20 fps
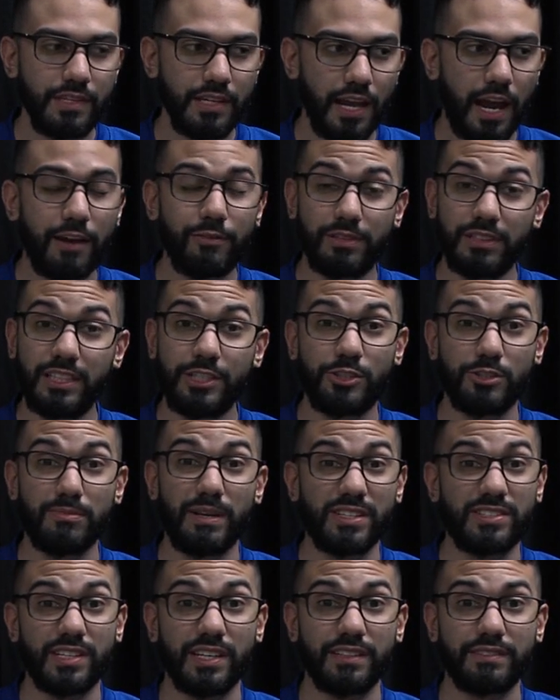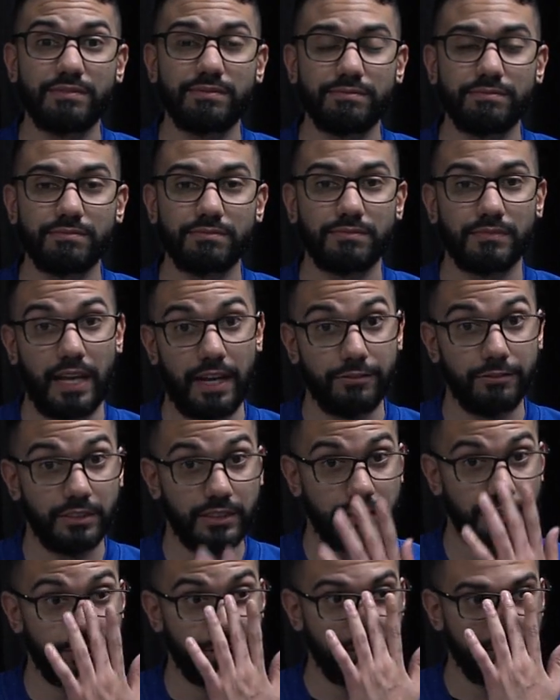I really do miss it. I
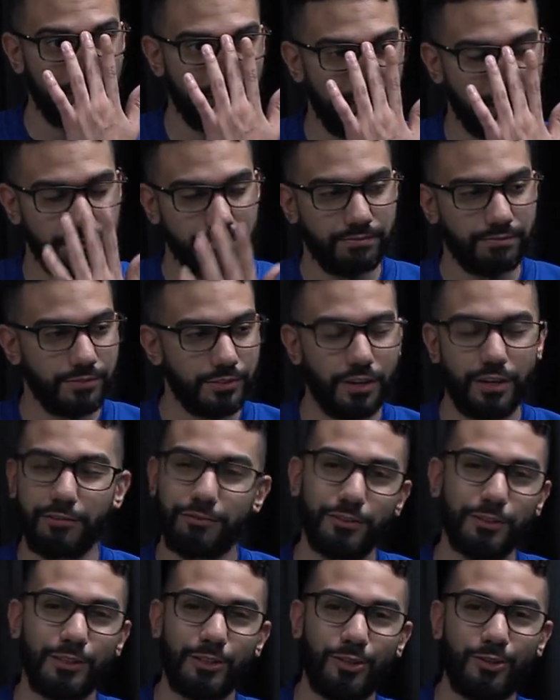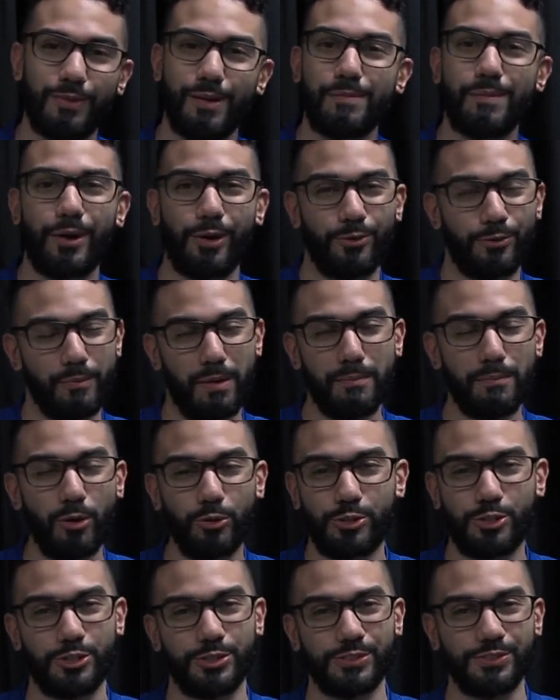really do. I'm starting to feel a little bit
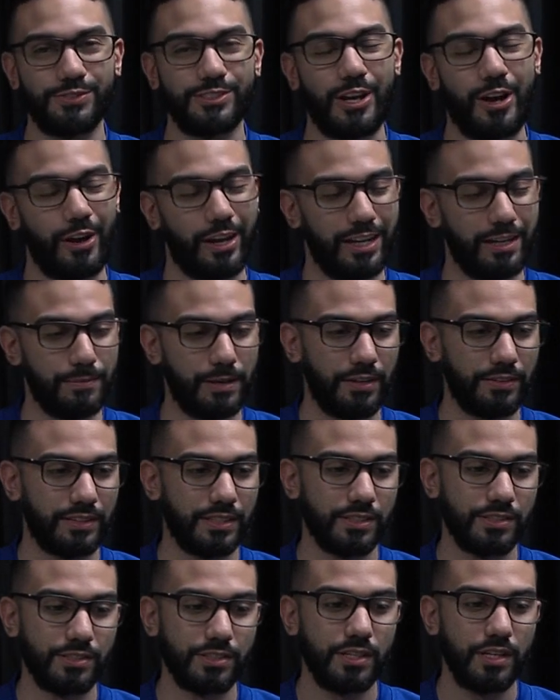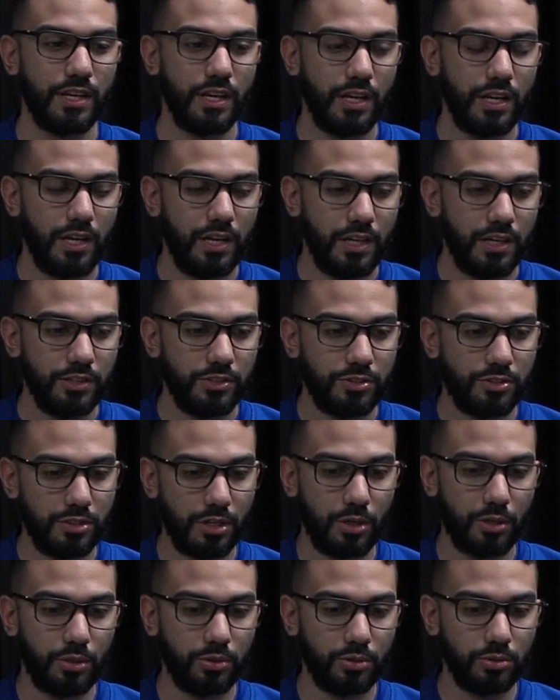emotional talking about this.
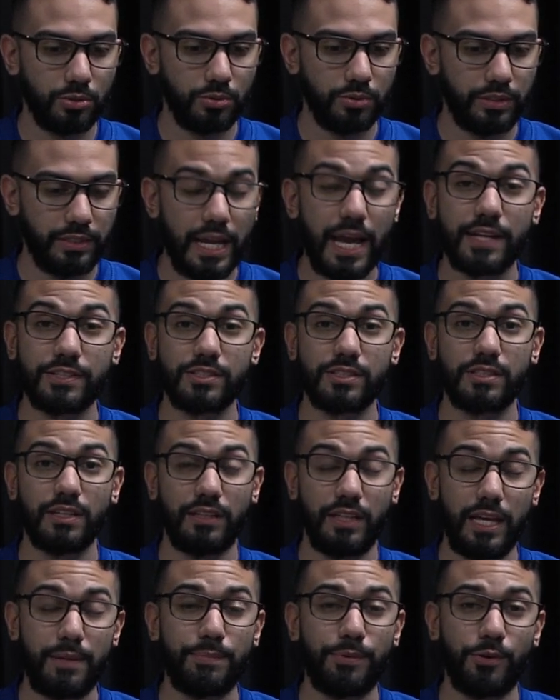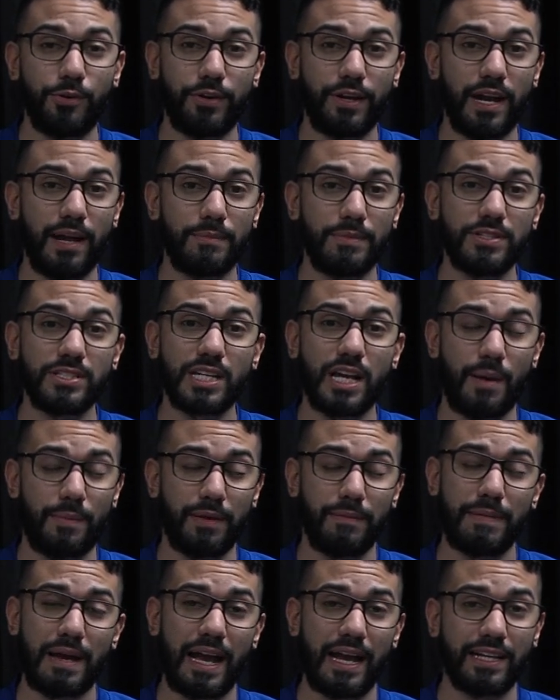So yes, the late program is
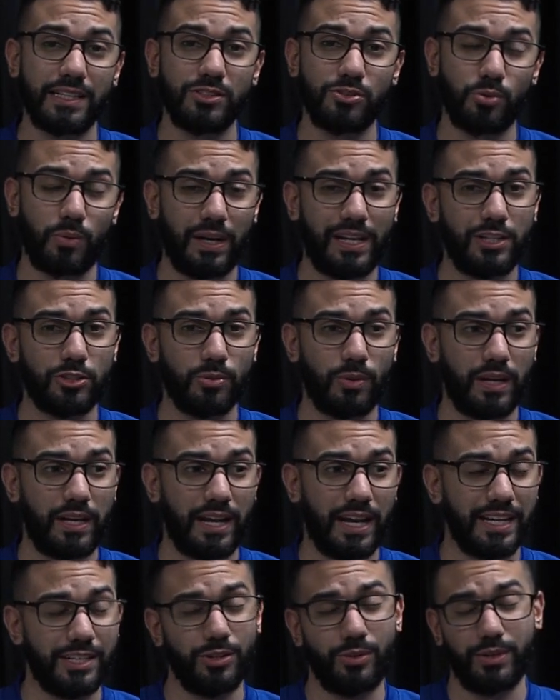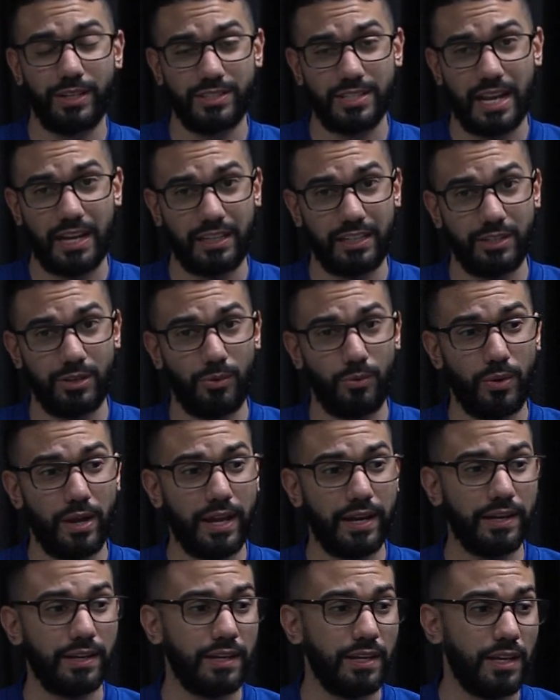coming back in 2020. I don't exactly know
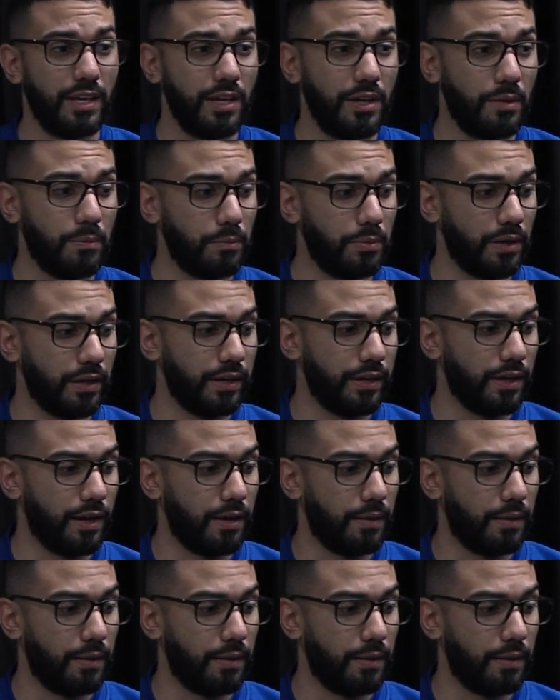when, but